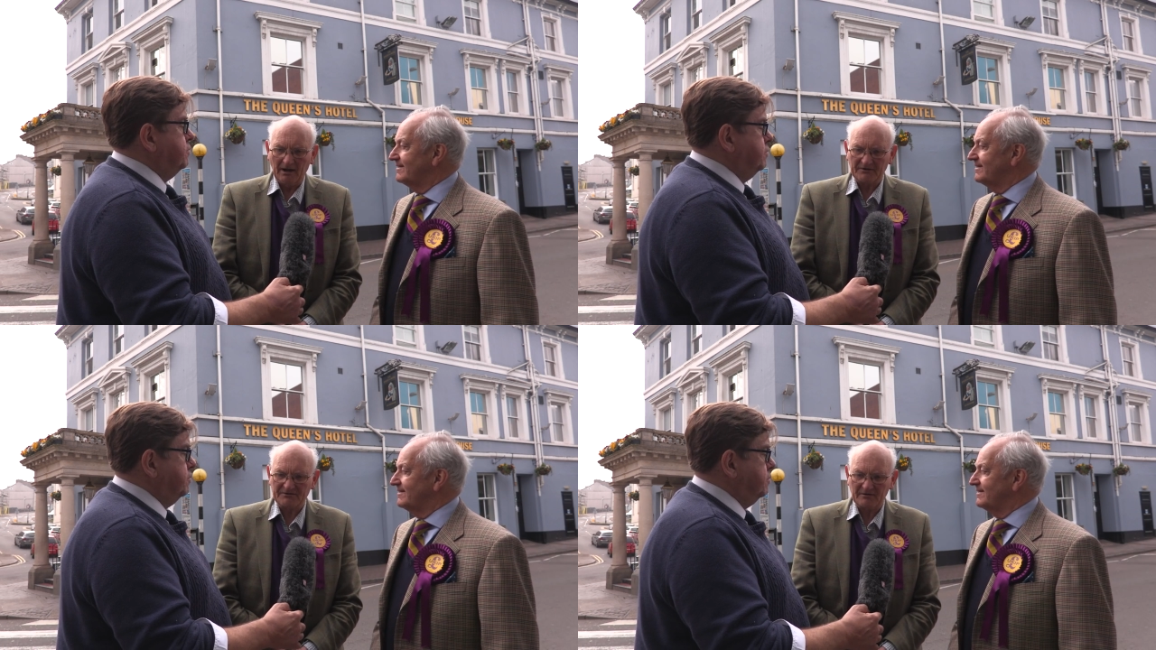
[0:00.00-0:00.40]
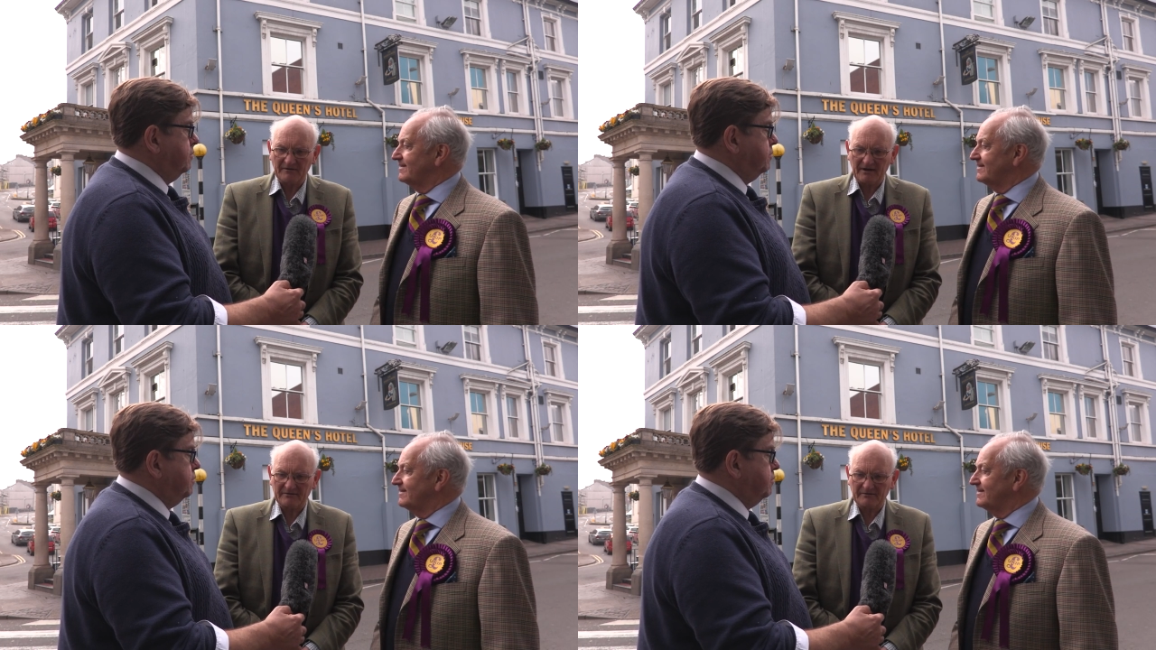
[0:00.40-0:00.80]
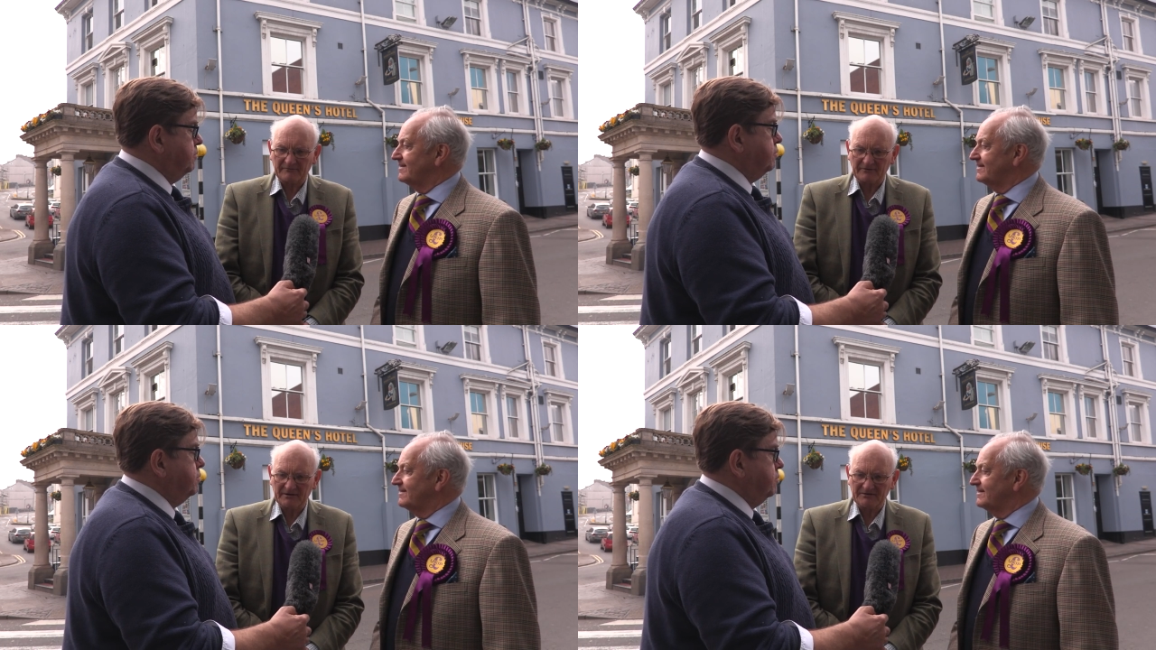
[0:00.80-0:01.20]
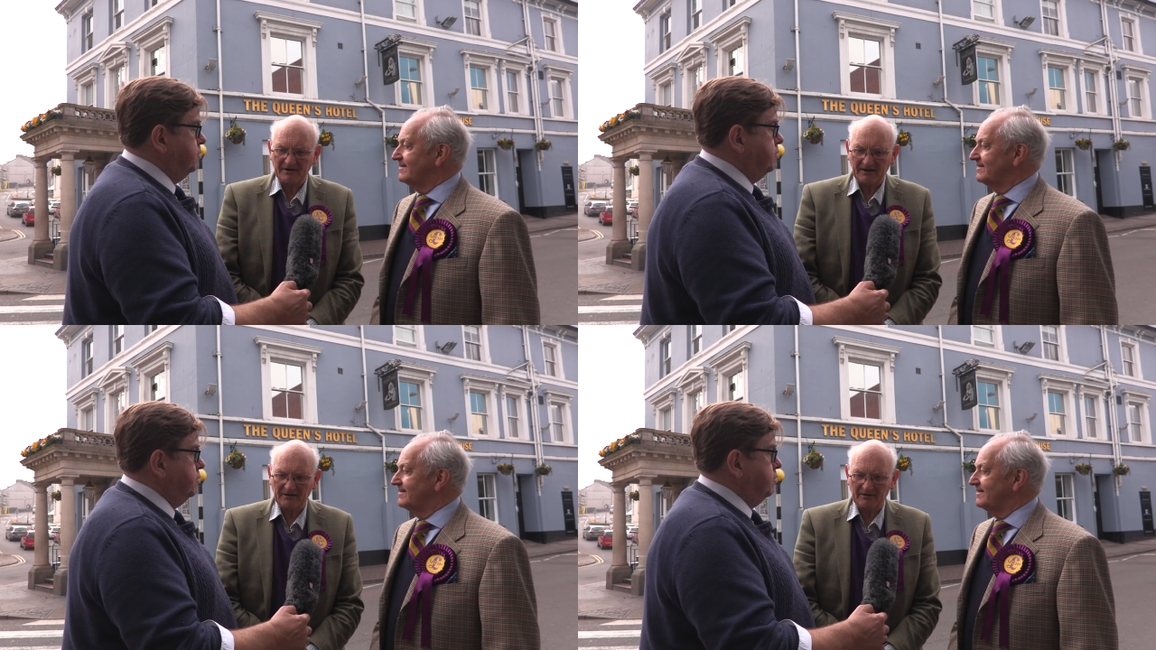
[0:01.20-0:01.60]
Speaker 1: And so that thread is
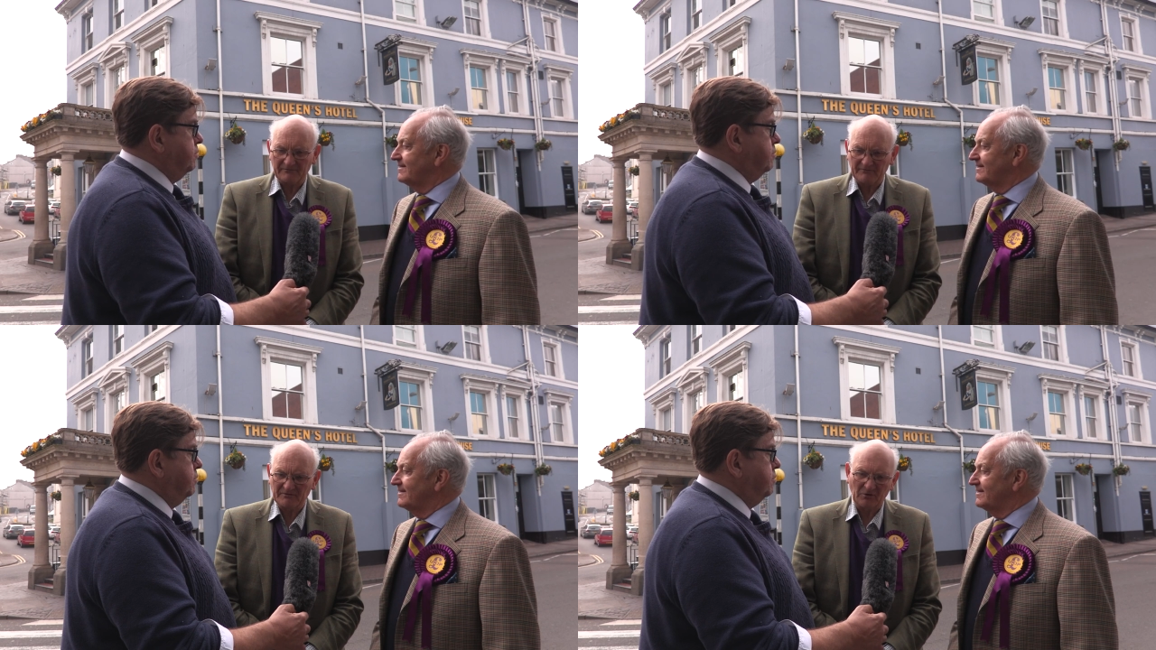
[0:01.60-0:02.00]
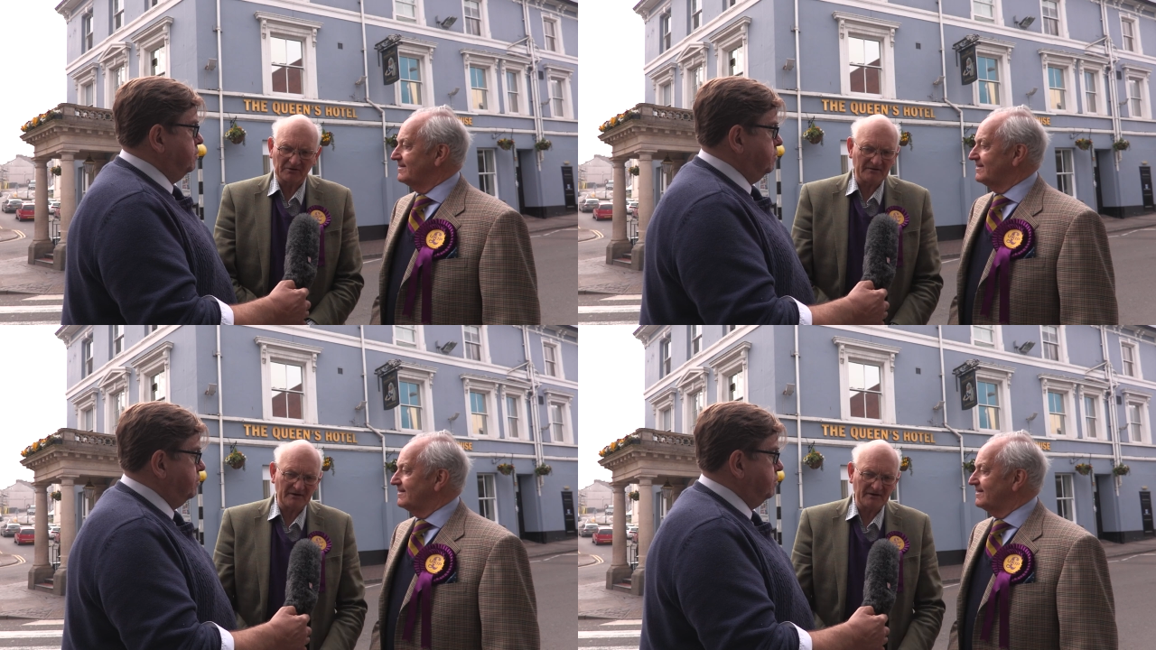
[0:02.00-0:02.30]
hanging over everybody.